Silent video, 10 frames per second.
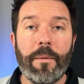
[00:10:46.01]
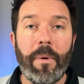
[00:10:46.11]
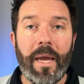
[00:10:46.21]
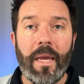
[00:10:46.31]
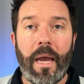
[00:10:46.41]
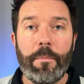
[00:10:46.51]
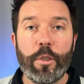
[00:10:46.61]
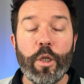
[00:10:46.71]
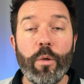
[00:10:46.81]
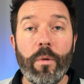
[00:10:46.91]
buying
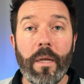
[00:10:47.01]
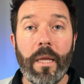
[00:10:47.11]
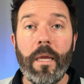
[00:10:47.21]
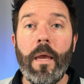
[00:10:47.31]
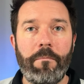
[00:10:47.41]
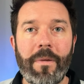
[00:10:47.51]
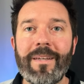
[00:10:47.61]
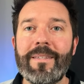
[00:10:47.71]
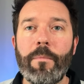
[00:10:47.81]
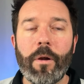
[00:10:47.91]
opportunity
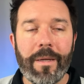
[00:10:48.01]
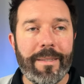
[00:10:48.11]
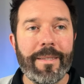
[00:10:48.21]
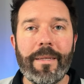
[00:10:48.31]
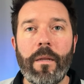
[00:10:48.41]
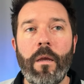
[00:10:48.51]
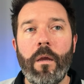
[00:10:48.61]
because the market doesn't